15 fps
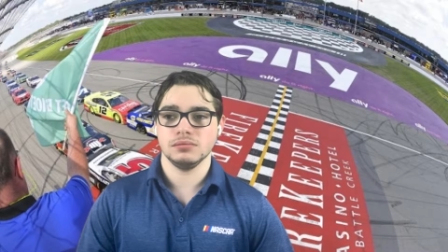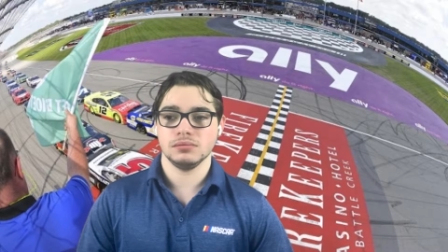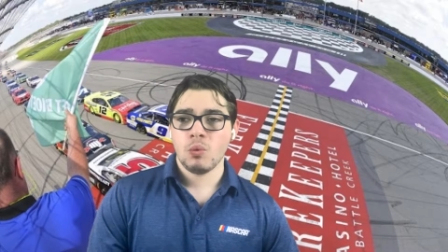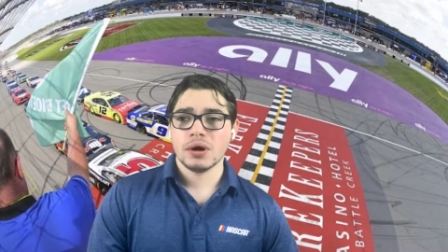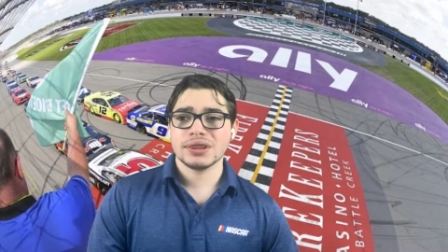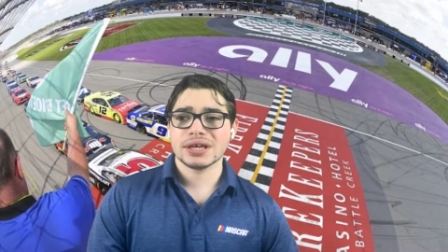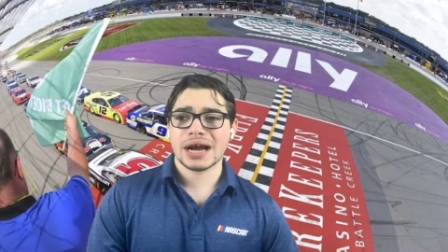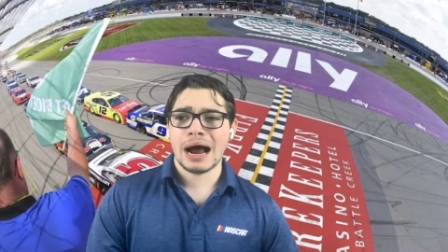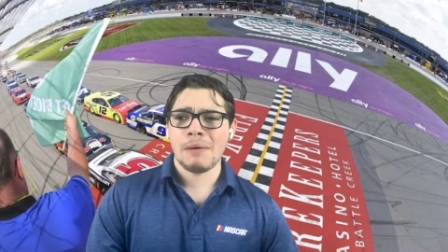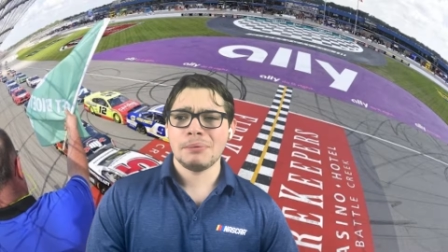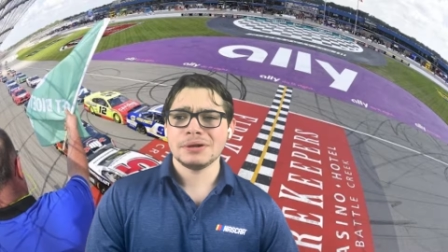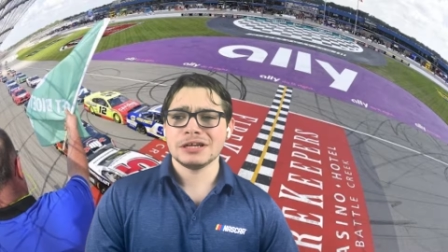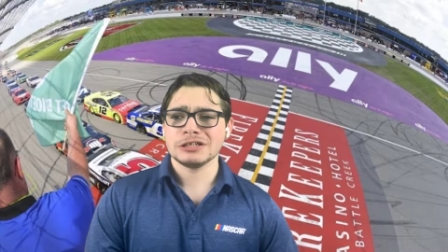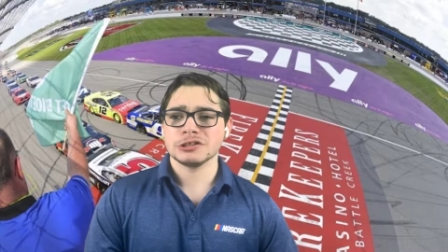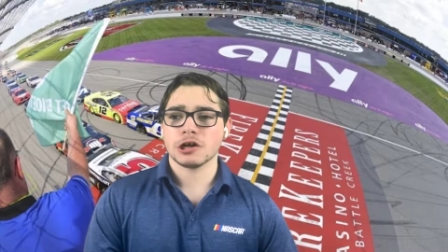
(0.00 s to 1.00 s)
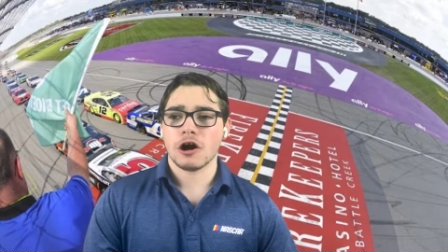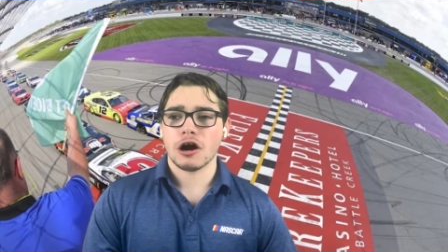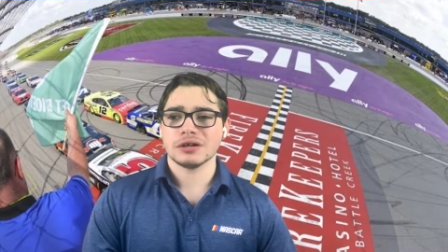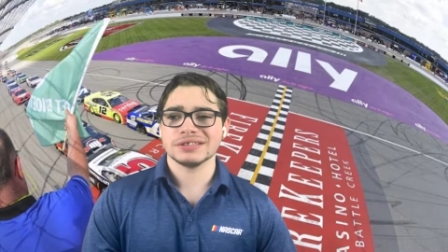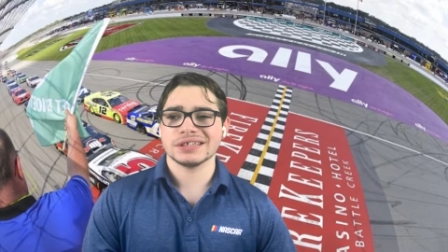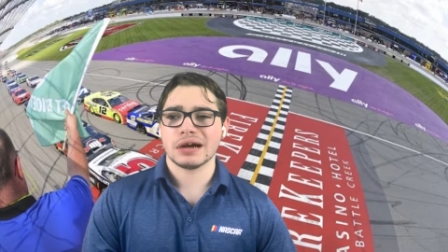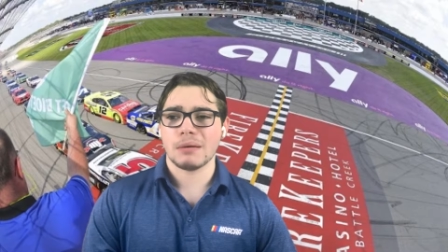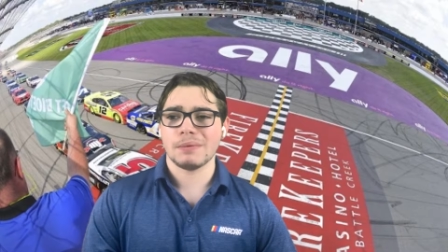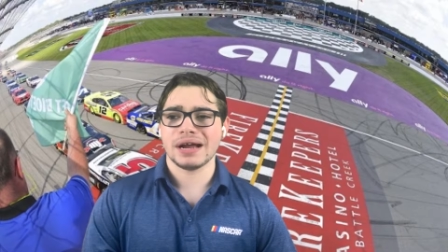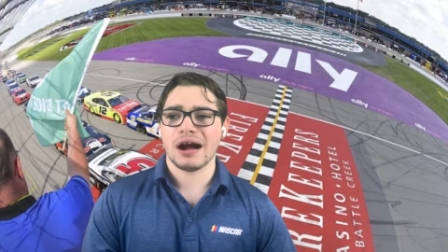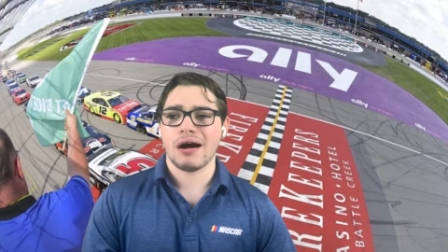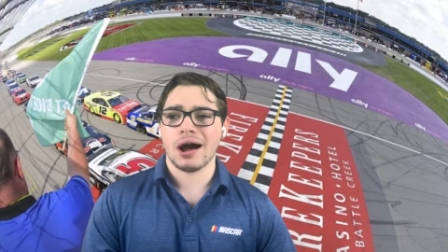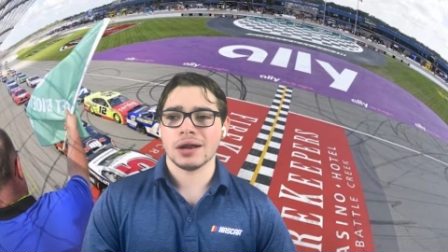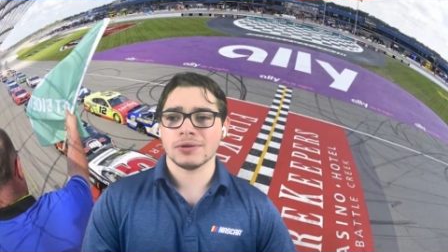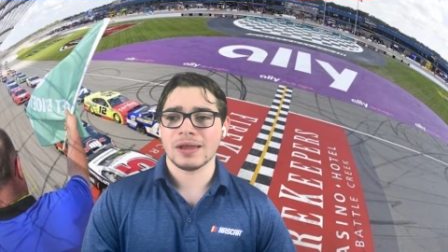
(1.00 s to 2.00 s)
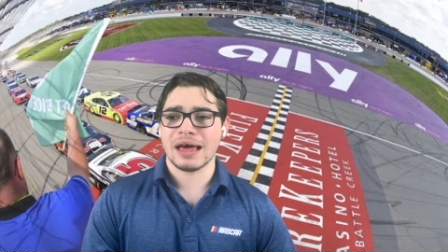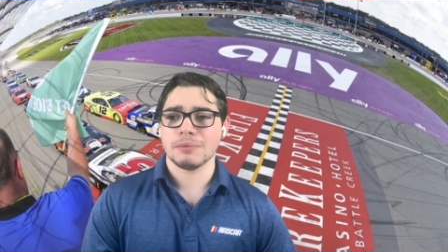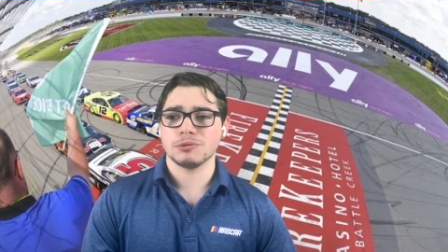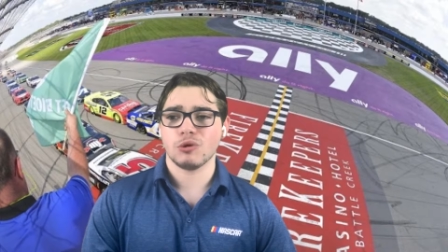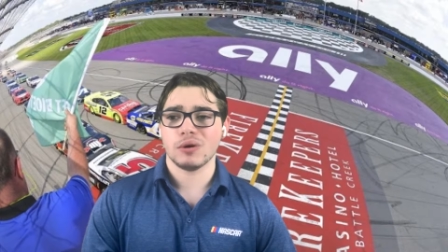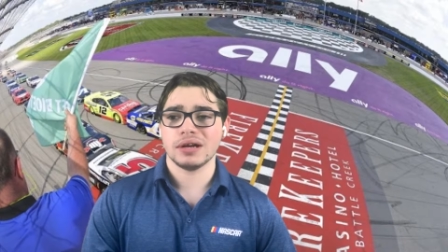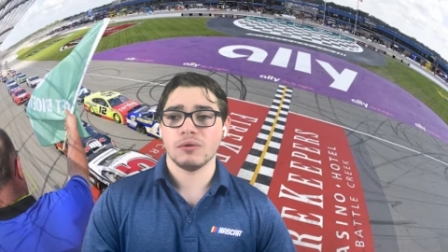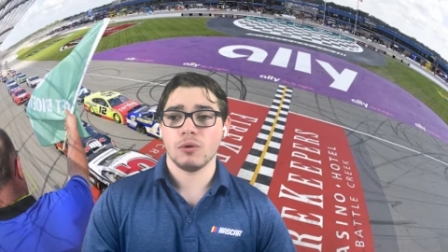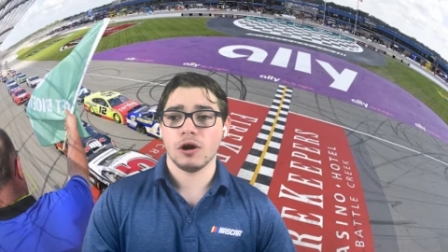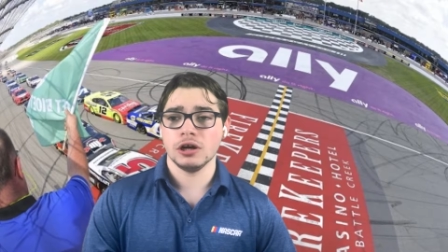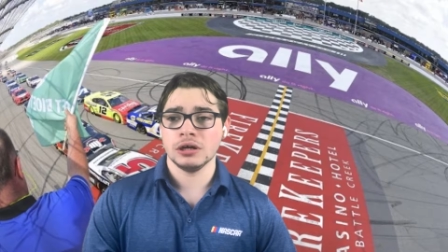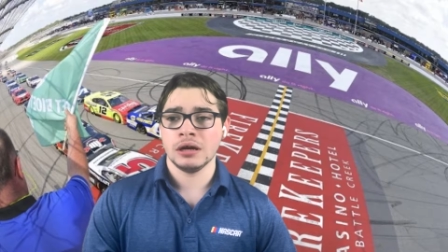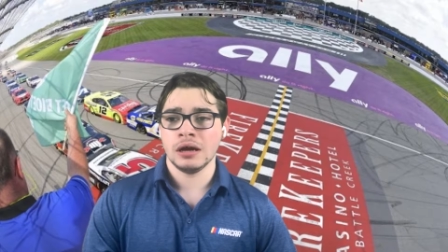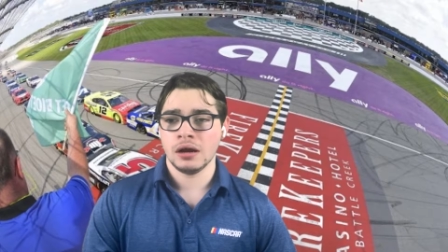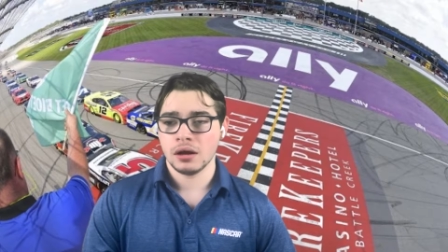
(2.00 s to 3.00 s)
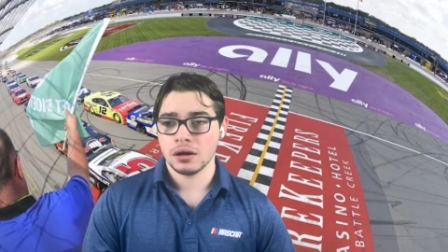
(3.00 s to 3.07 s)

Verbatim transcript: With the competition caution coming out on lap 21,